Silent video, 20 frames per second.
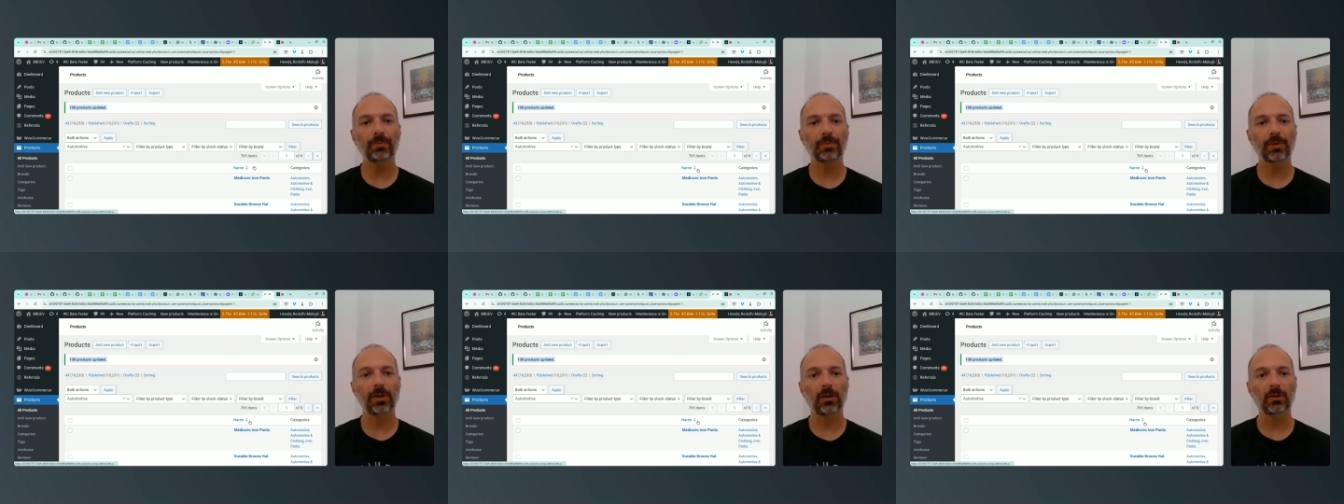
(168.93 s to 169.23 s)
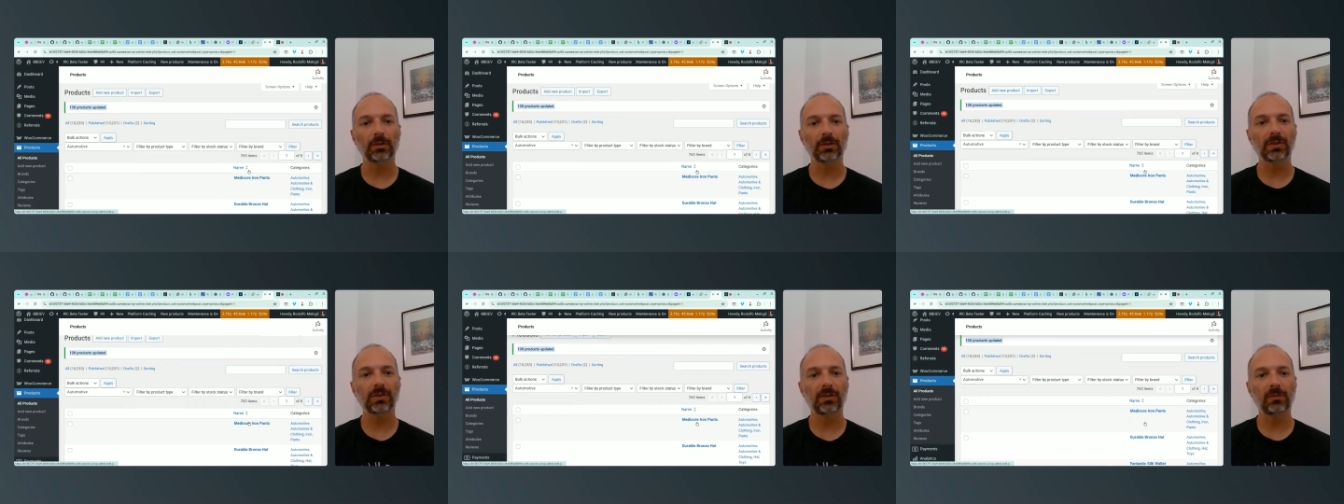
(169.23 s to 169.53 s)

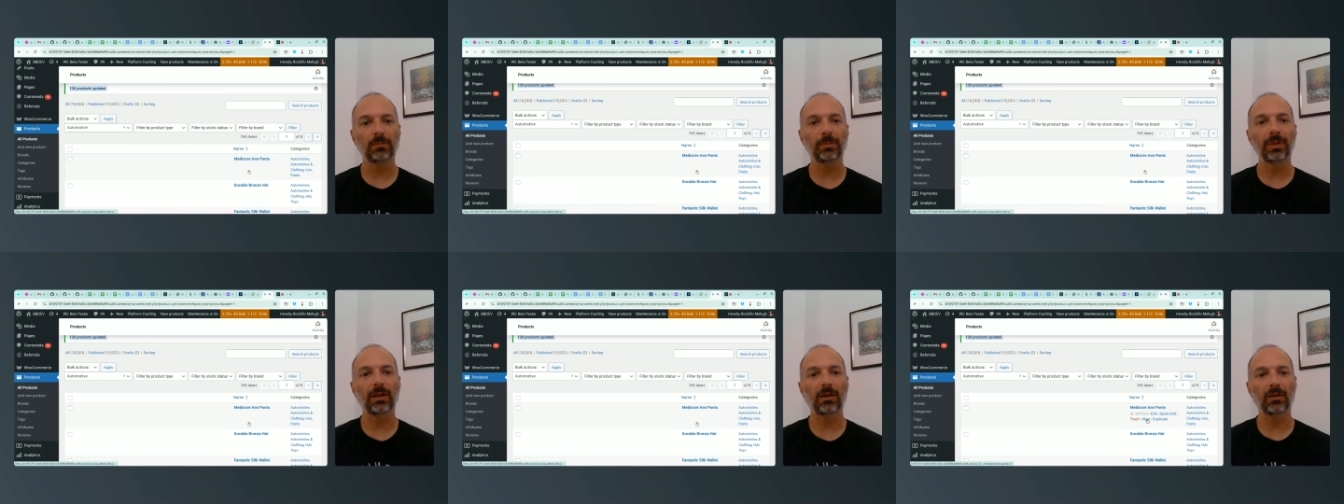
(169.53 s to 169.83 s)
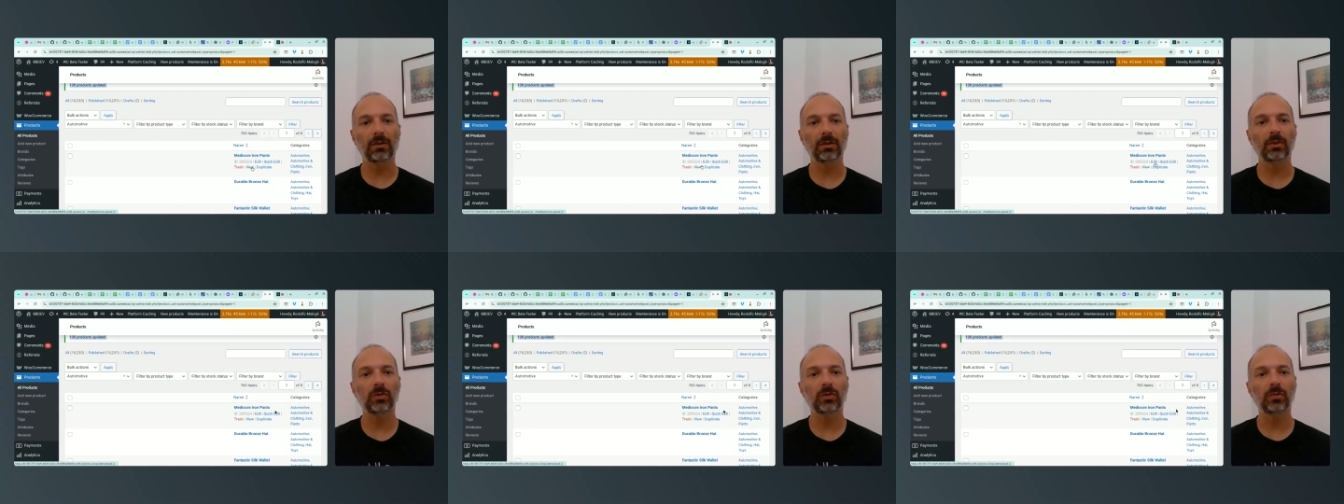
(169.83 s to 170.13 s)
products are
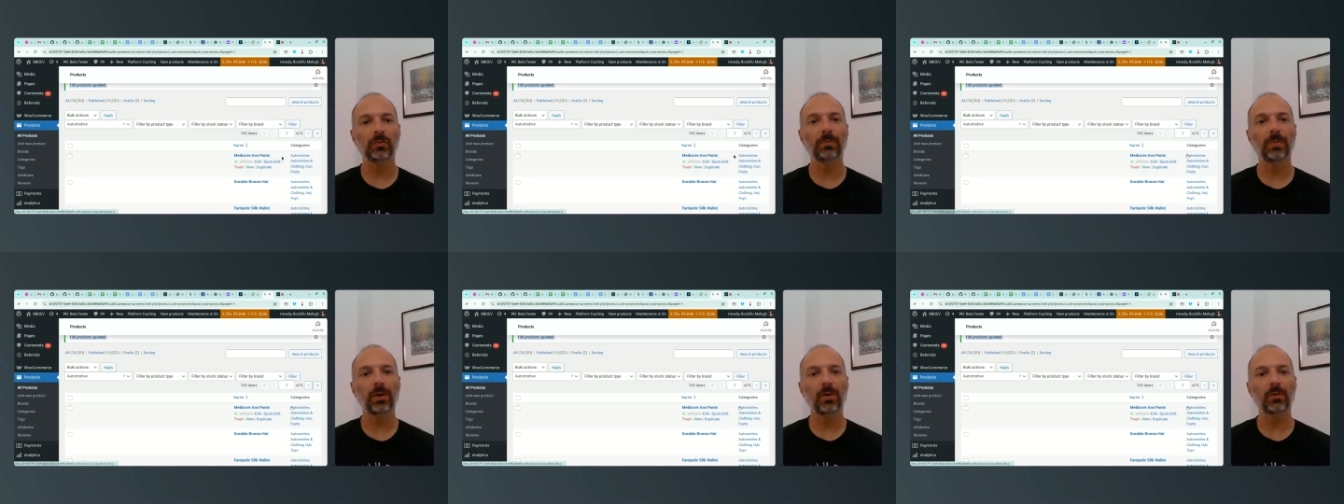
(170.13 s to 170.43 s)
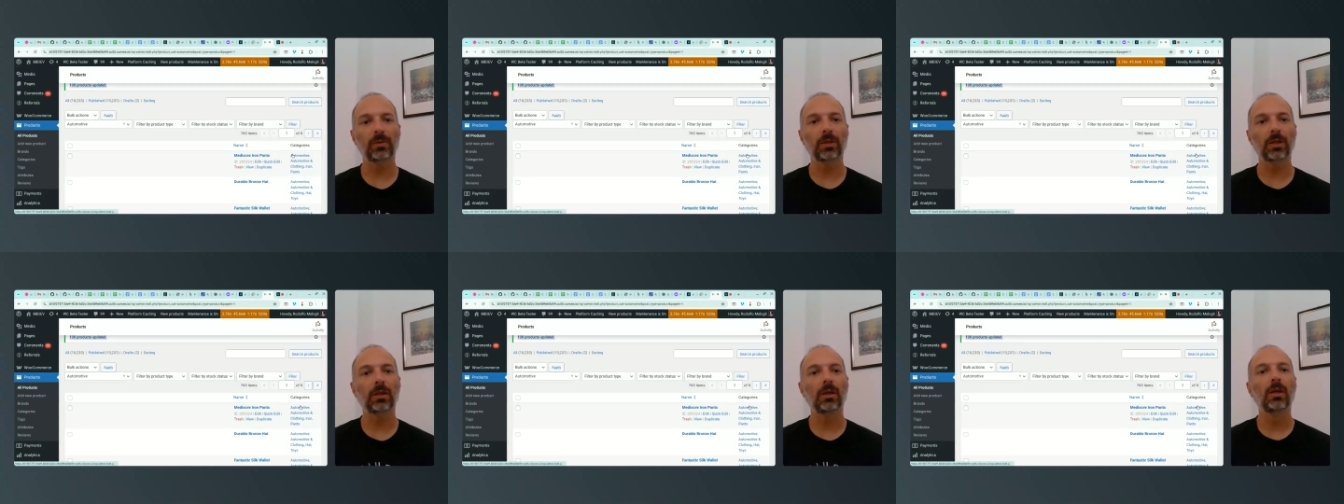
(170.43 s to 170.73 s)
belonging to
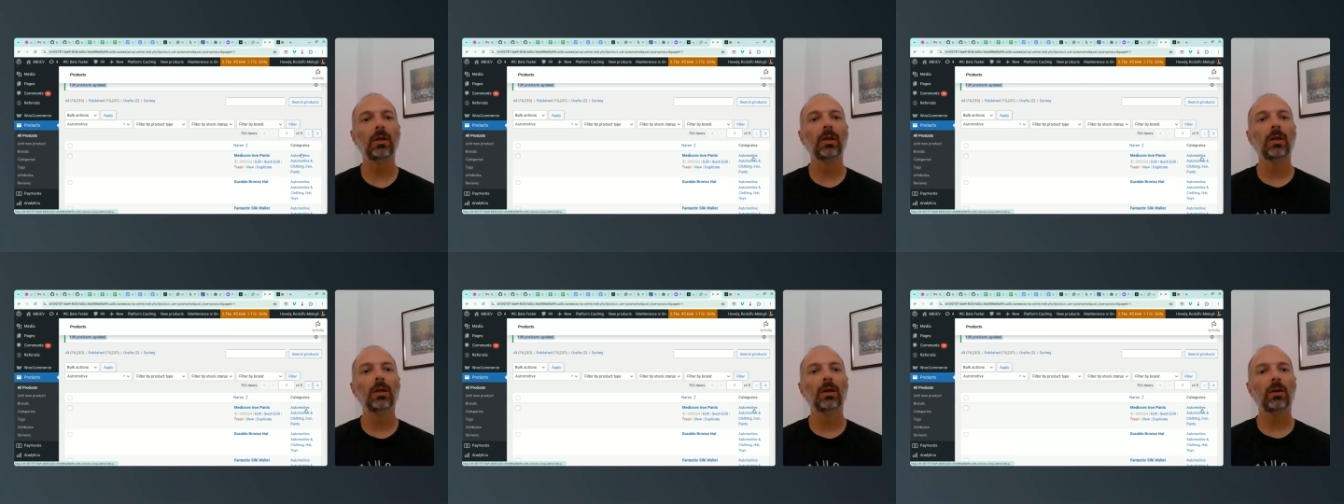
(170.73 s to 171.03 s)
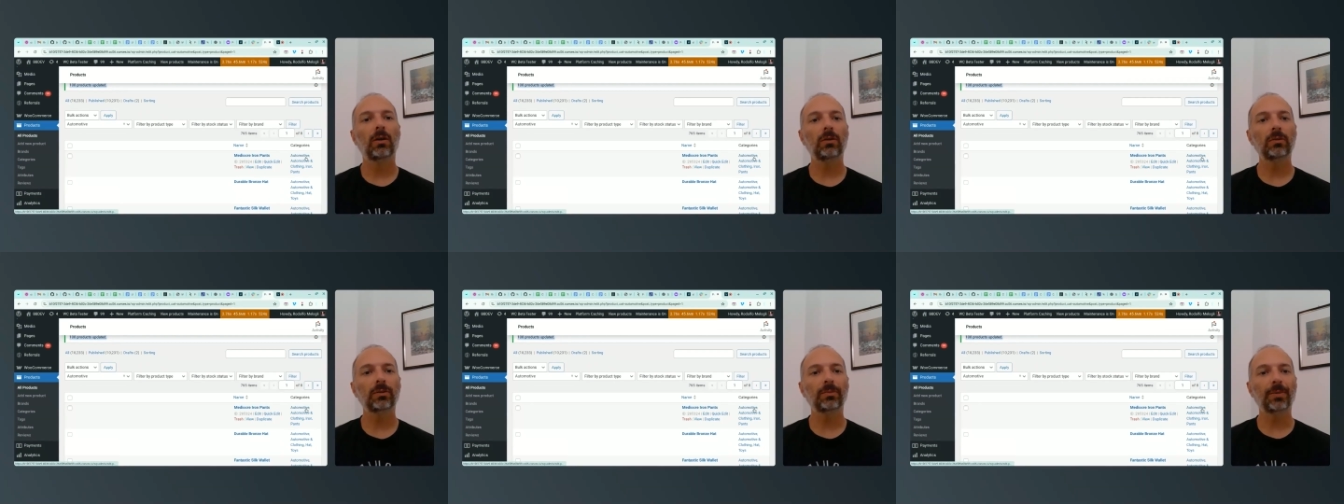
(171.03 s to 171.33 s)
both
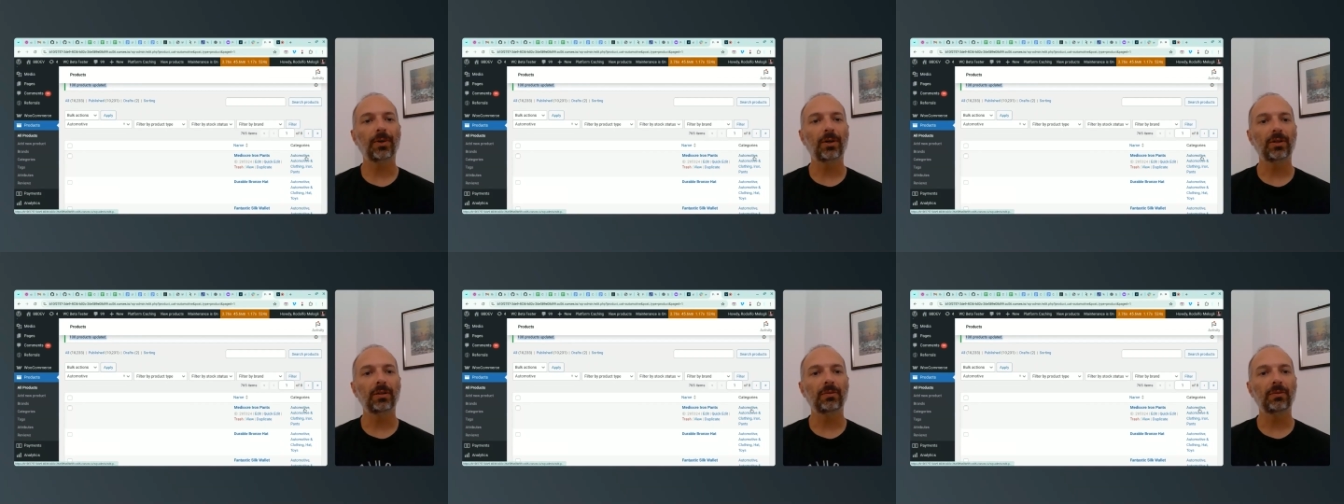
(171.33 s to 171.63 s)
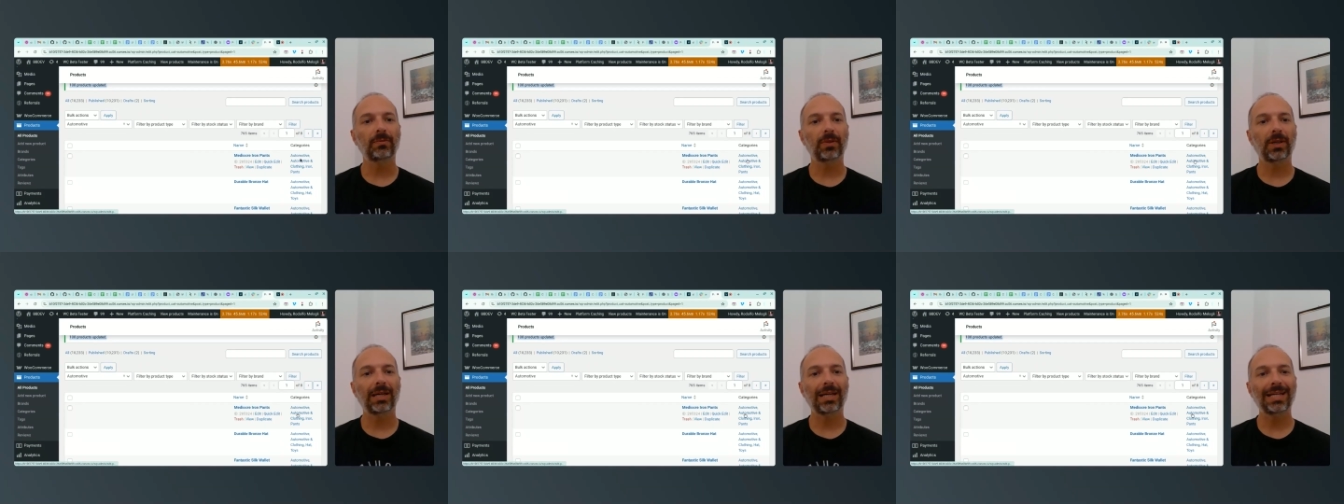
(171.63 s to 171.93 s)

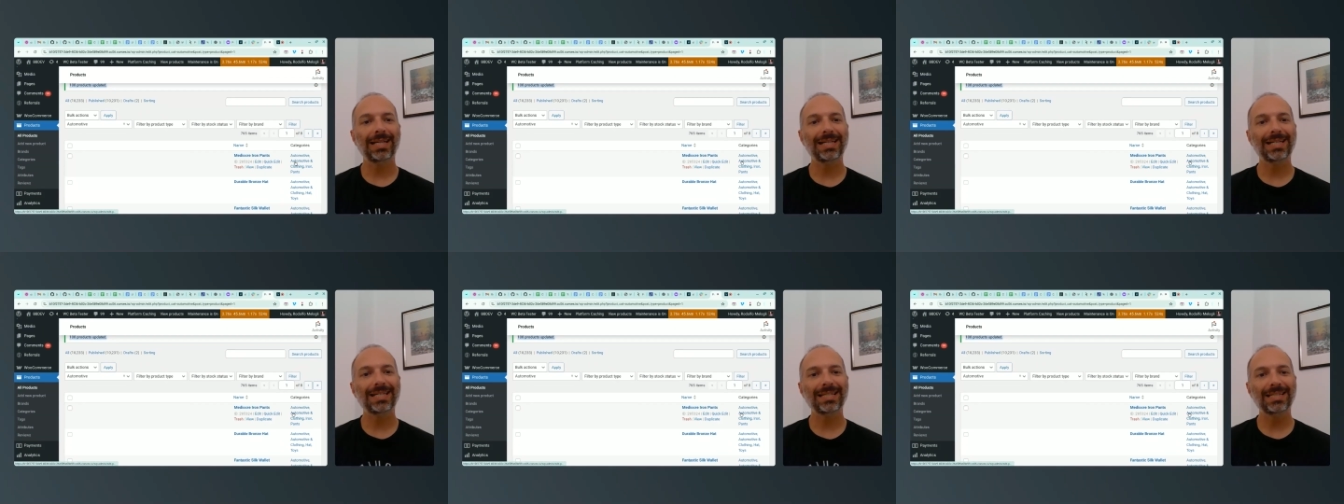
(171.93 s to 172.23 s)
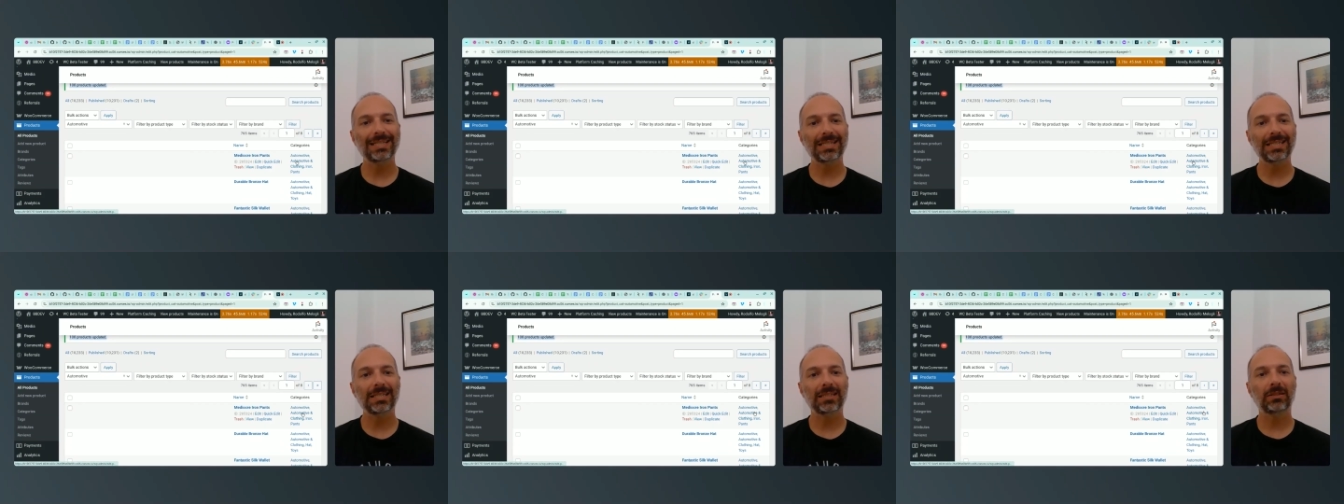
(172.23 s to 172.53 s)
automotive
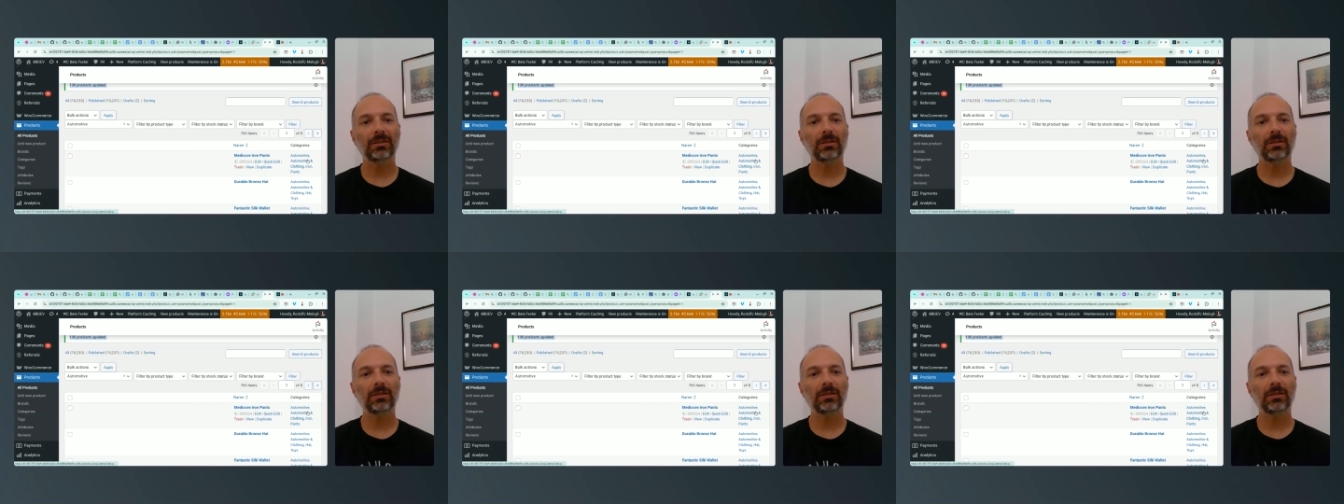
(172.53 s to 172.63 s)
and